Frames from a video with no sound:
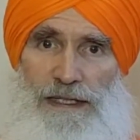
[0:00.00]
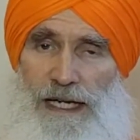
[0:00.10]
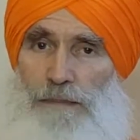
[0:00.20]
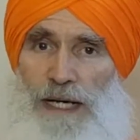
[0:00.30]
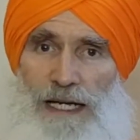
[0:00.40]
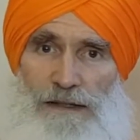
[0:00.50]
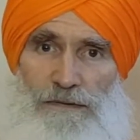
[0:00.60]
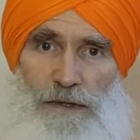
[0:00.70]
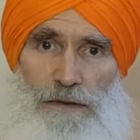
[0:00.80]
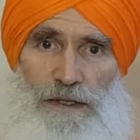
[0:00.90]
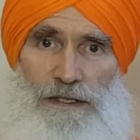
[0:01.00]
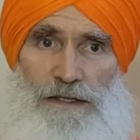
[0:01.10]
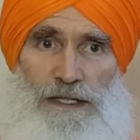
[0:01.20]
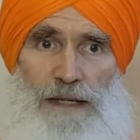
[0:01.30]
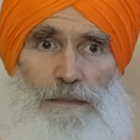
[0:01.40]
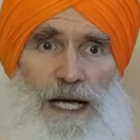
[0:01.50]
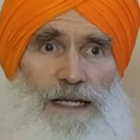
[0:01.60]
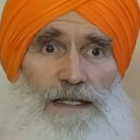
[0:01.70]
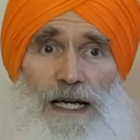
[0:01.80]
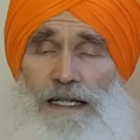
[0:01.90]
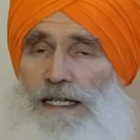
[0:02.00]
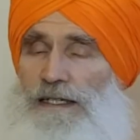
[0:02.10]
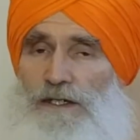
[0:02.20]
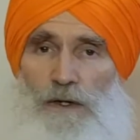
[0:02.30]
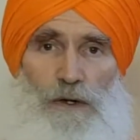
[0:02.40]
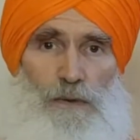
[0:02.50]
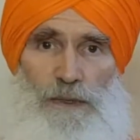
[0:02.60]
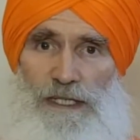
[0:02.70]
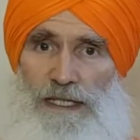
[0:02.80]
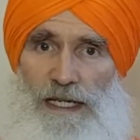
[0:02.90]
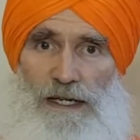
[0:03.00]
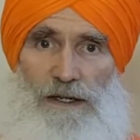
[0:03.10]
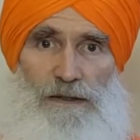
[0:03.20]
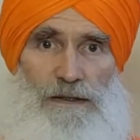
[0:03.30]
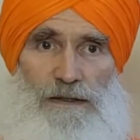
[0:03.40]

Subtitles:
get back in focus, to get back in line, it's always there.